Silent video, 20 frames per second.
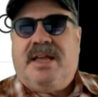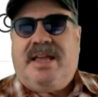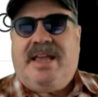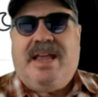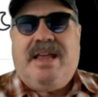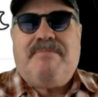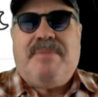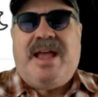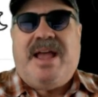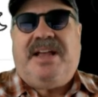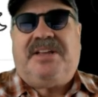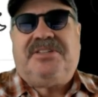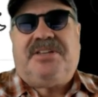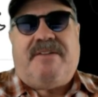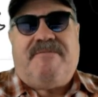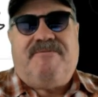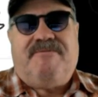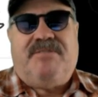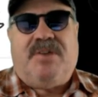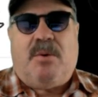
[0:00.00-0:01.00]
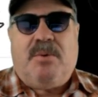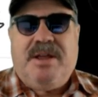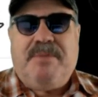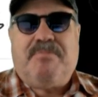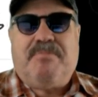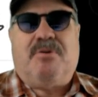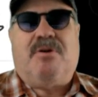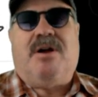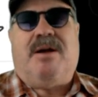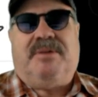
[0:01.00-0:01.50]
He makes a phony
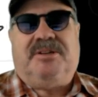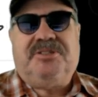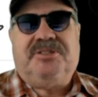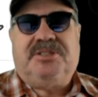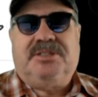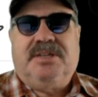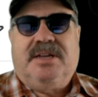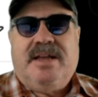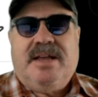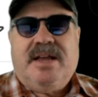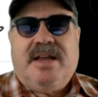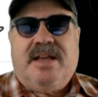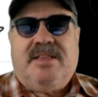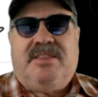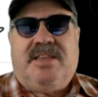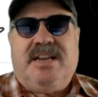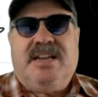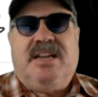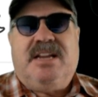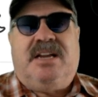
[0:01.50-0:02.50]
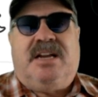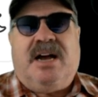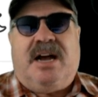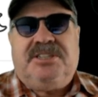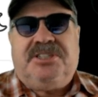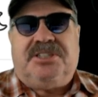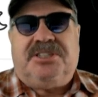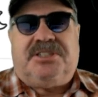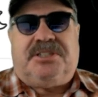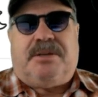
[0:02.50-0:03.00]
promise, then
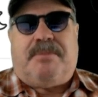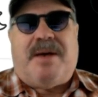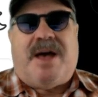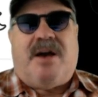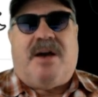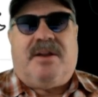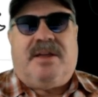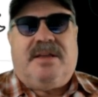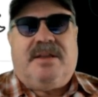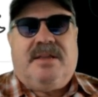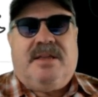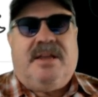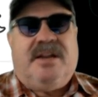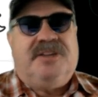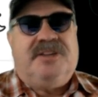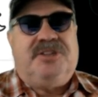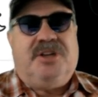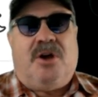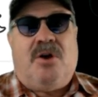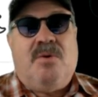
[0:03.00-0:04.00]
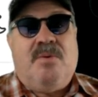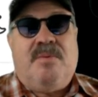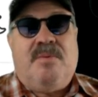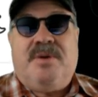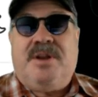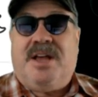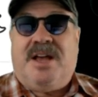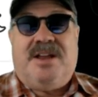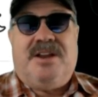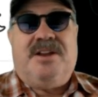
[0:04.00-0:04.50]
gushes about it in his
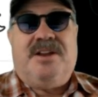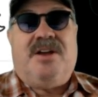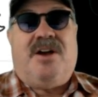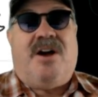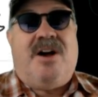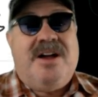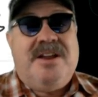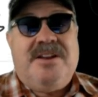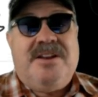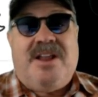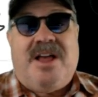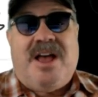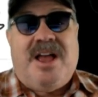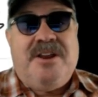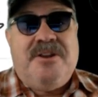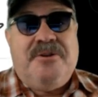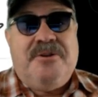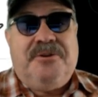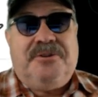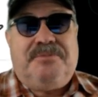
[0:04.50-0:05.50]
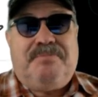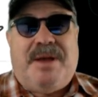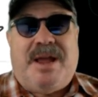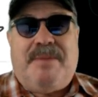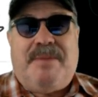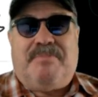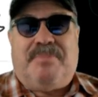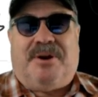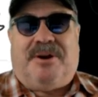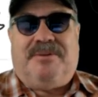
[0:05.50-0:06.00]
own online
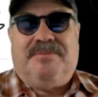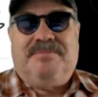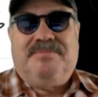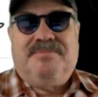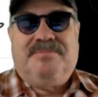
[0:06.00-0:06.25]
newspaper,